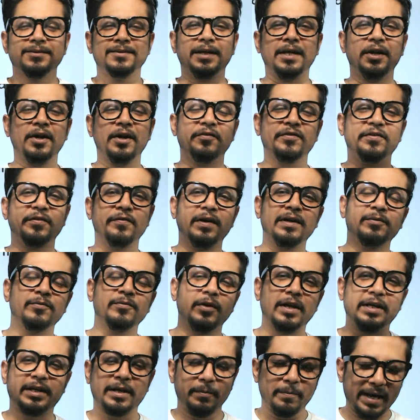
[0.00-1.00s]
Hello everyone,
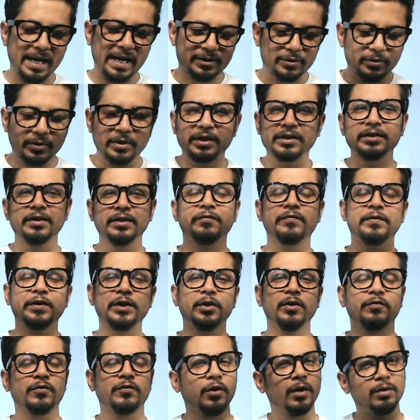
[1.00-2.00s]
welcome back to another
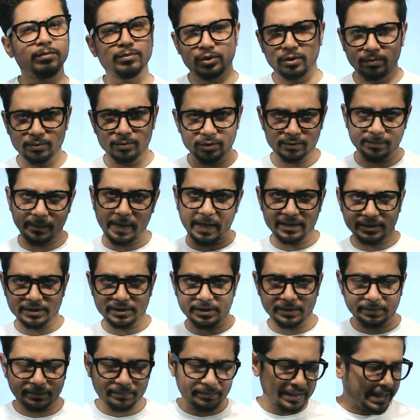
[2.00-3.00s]
video from Shomu's
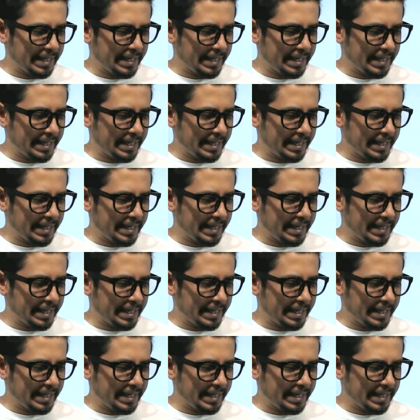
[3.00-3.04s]
Biology.